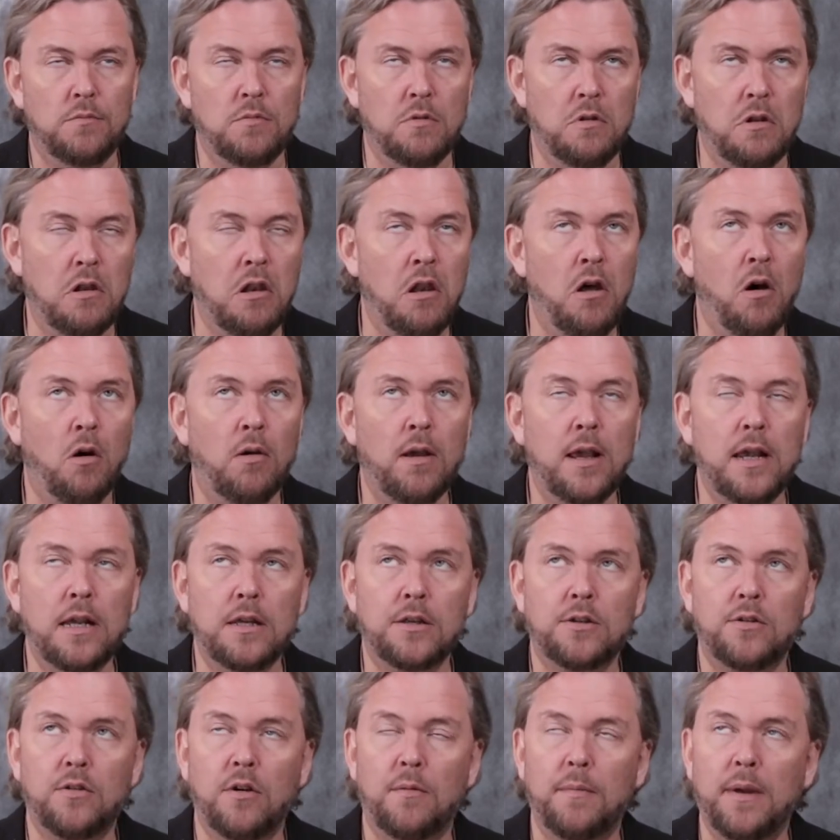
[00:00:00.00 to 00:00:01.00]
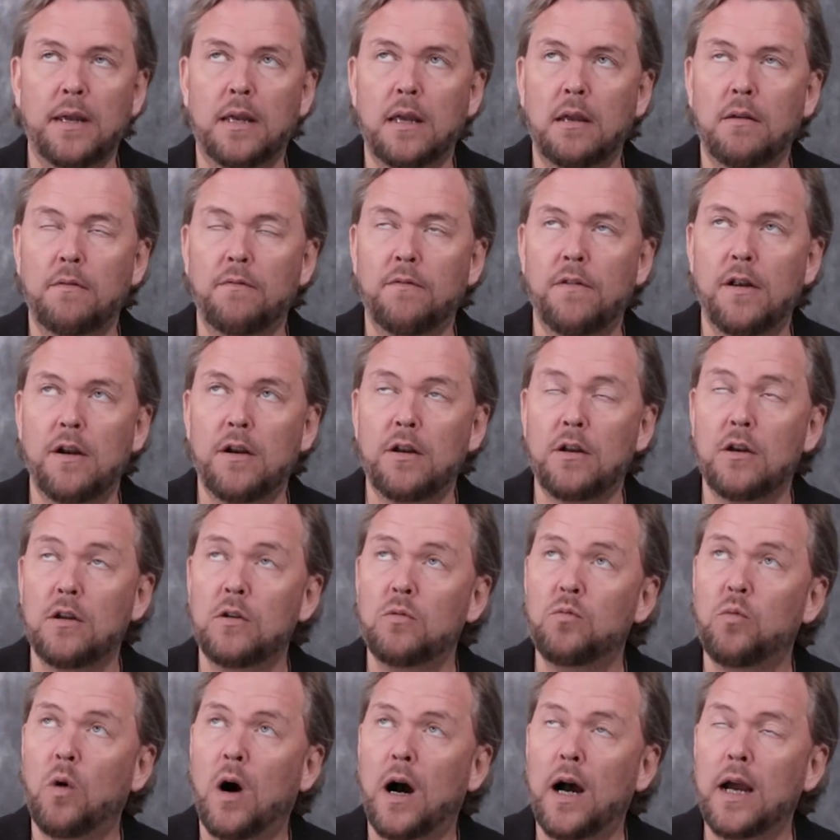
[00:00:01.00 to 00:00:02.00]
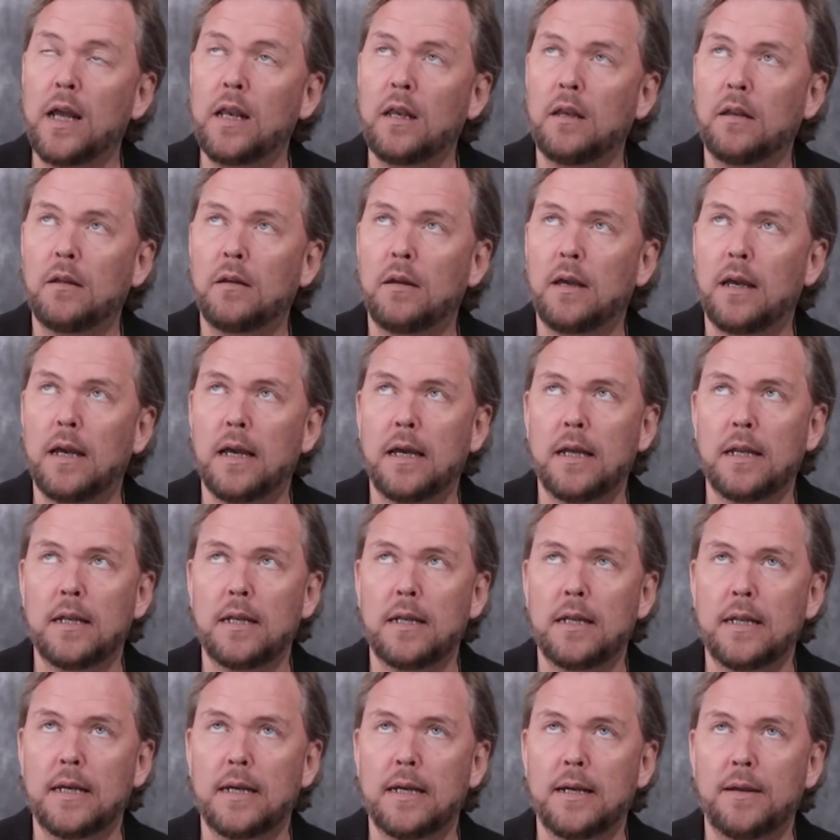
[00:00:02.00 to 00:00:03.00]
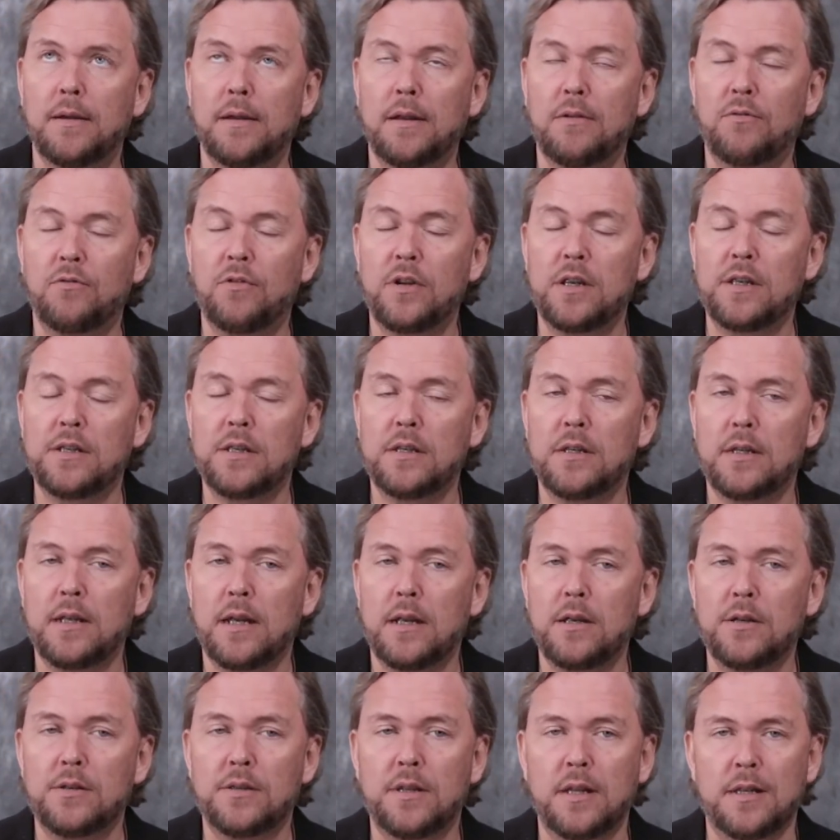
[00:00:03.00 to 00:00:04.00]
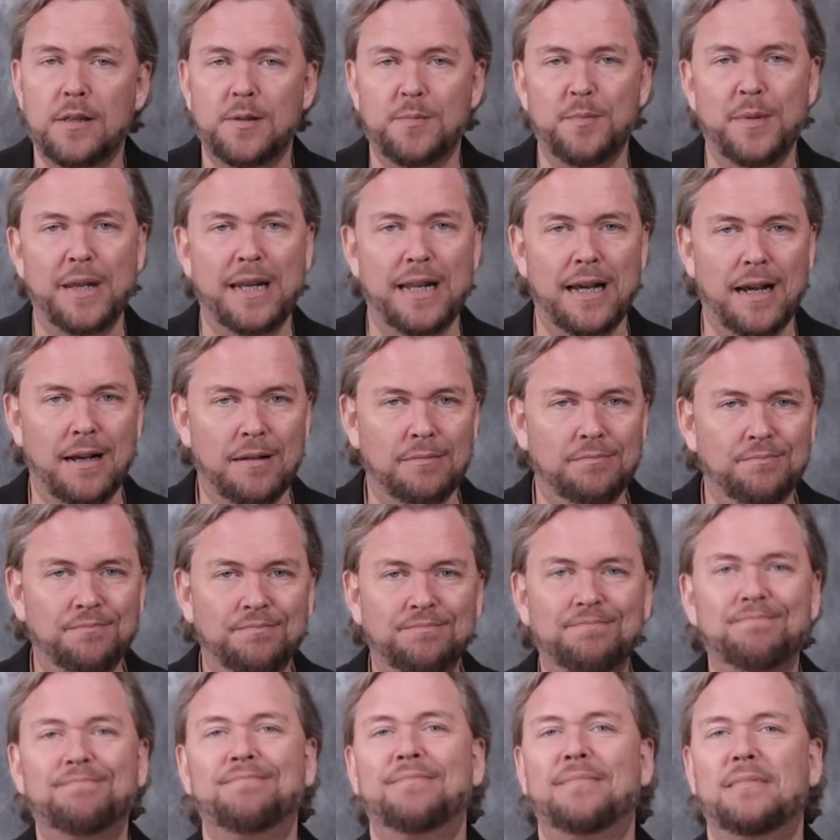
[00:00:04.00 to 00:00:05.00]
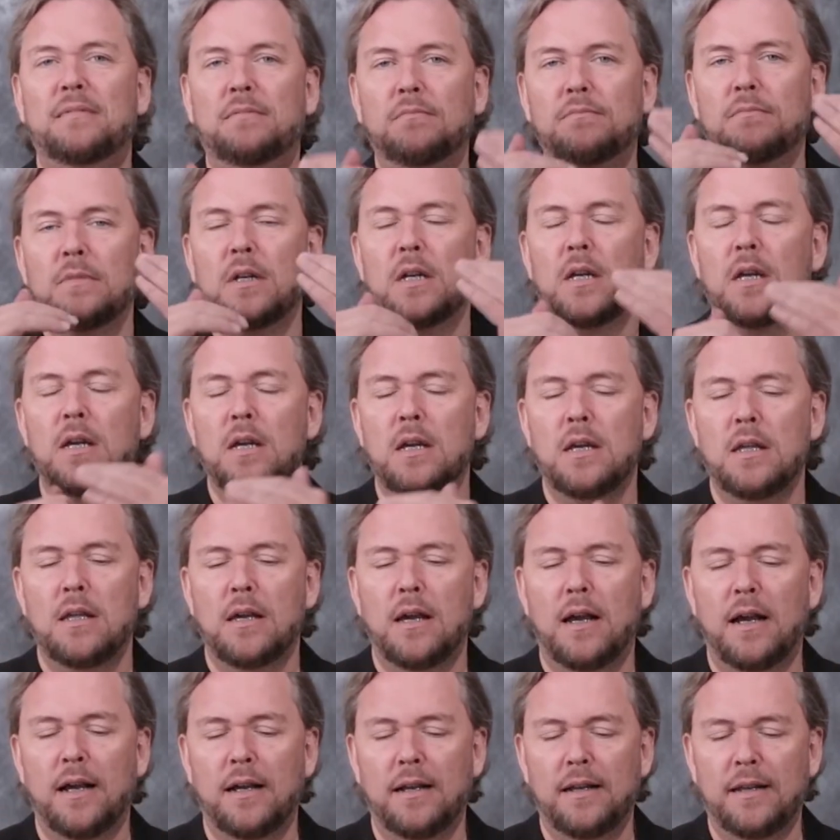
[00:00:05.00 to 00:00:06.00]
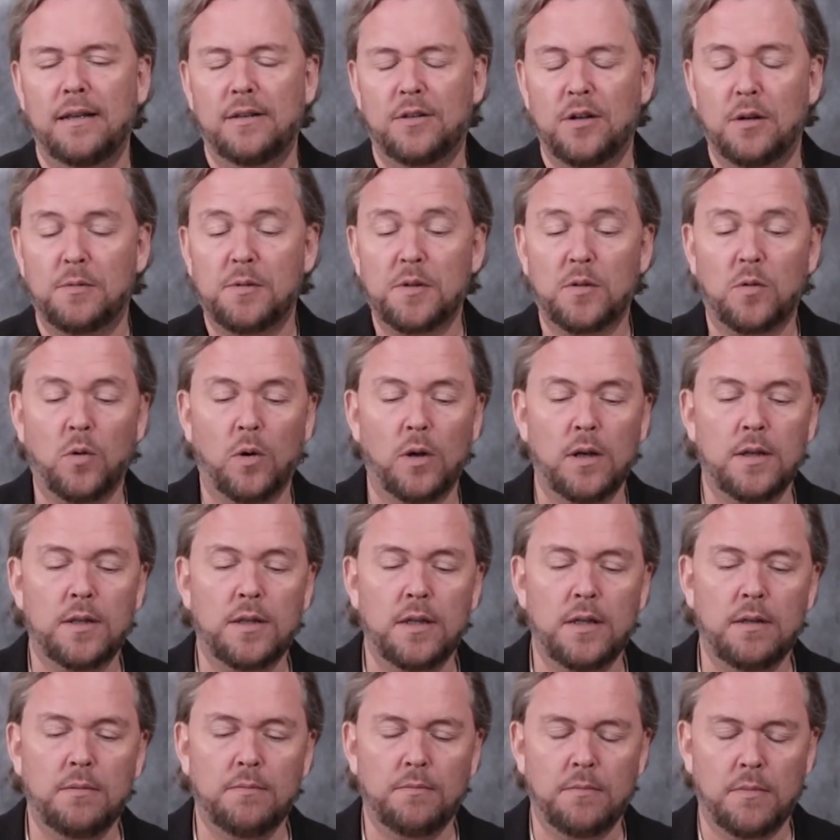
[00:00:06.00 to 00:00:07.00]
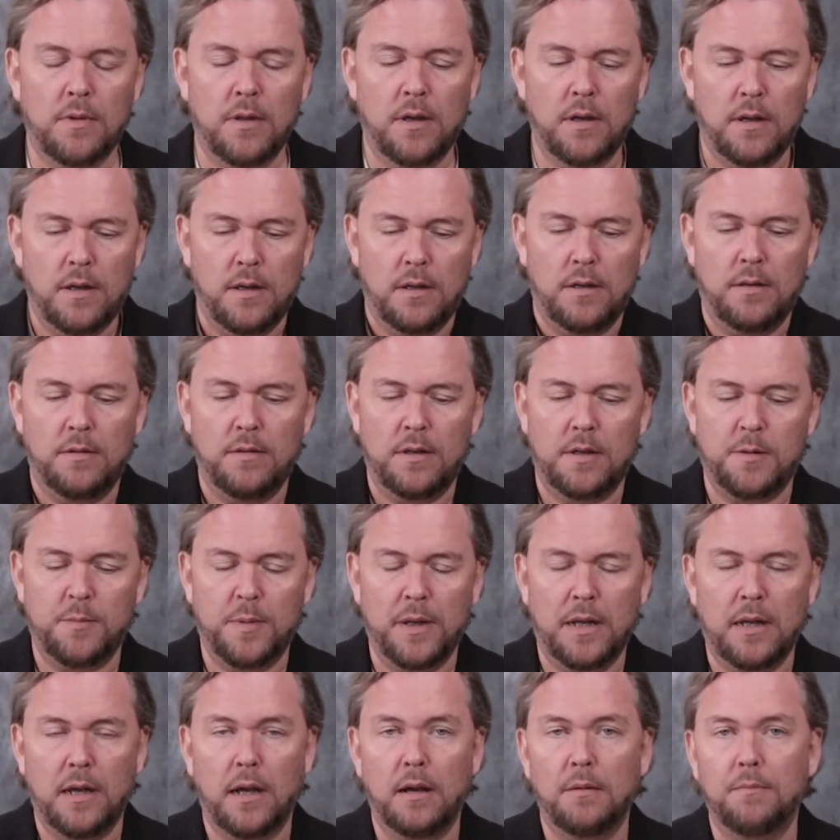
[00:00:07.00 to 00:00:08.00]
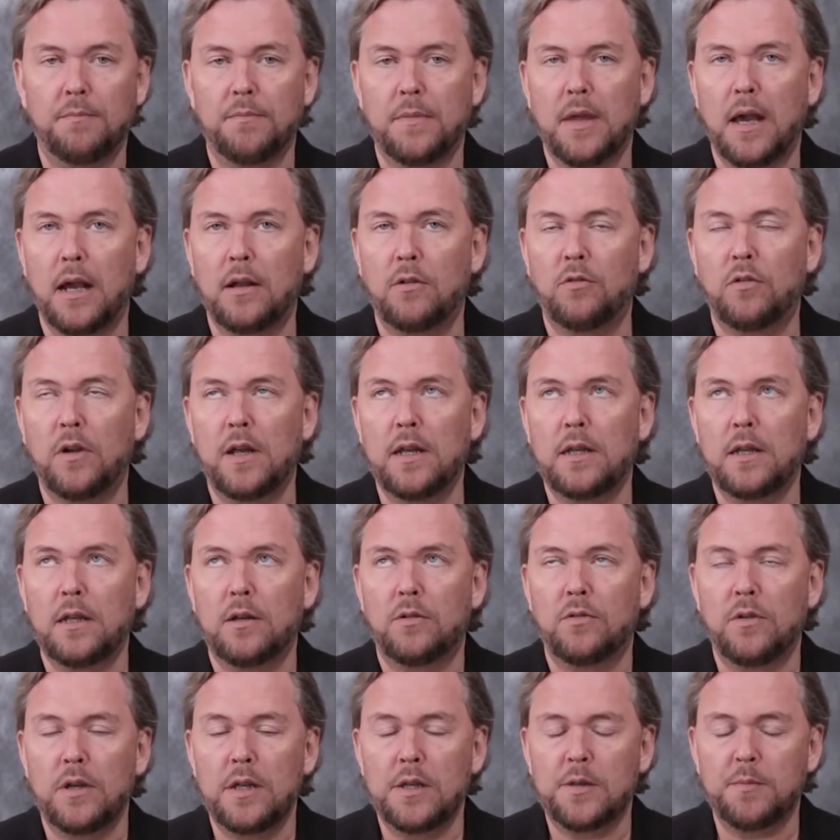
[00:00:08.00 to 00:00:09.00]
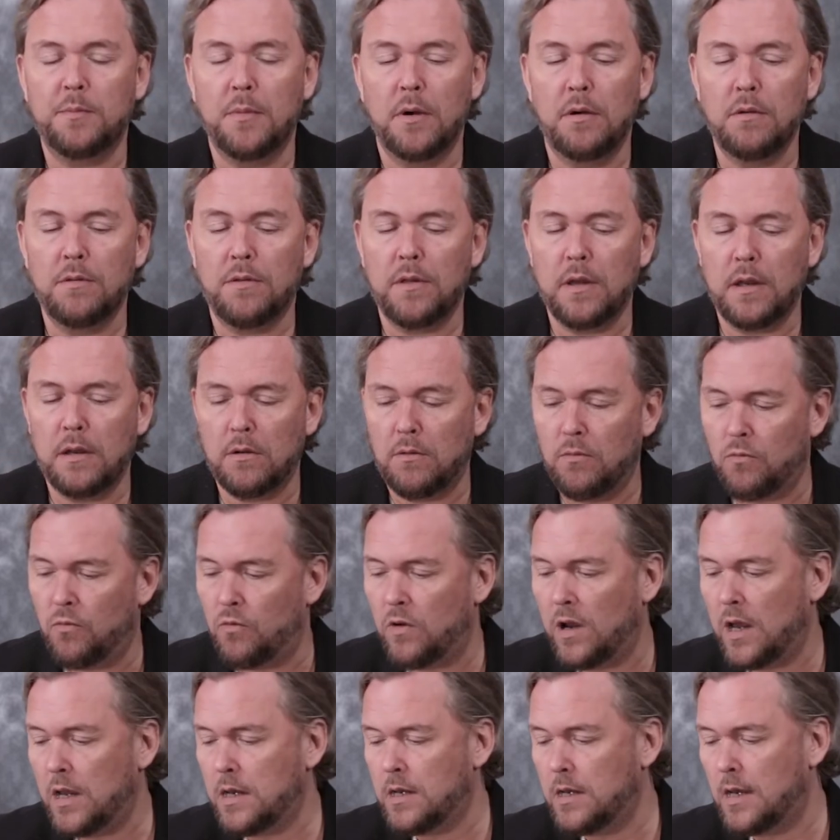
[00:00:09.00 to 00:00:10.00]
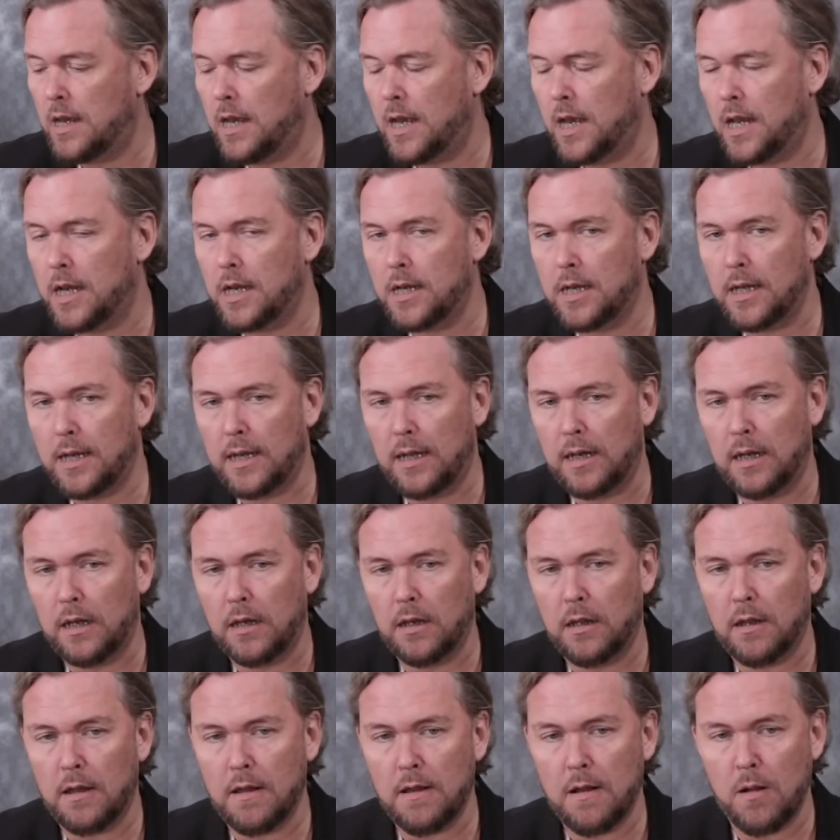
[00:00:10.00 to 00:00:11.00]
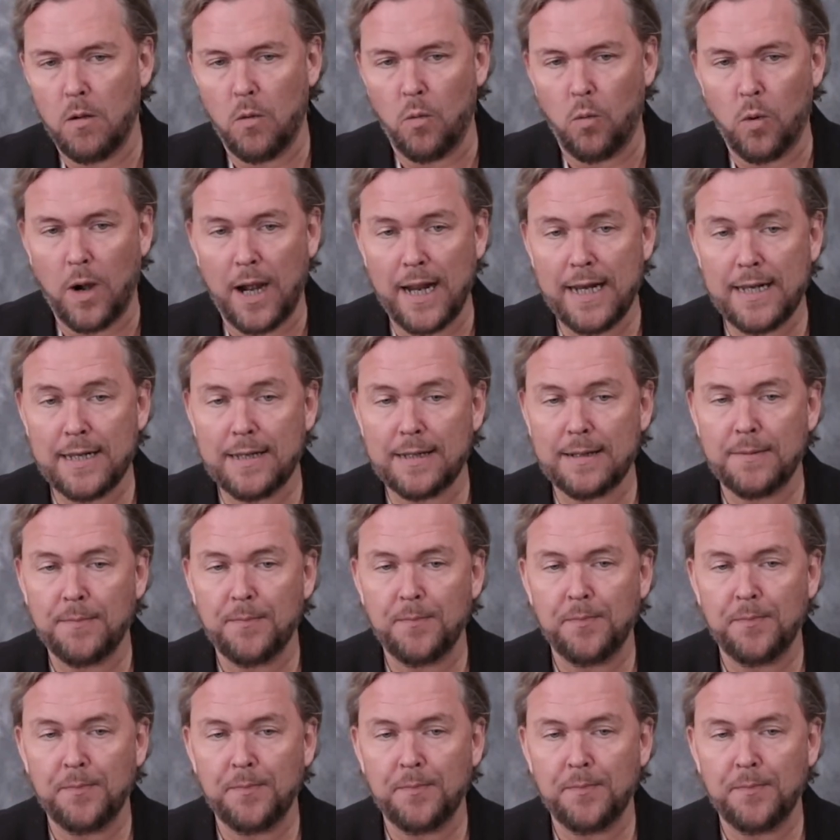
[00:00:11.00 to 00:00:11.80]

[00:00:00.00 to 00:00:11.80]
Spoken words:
Long history of making very good wine. And in recent years, there's been a, in terms of quality, there's been a great increase both in red and in white.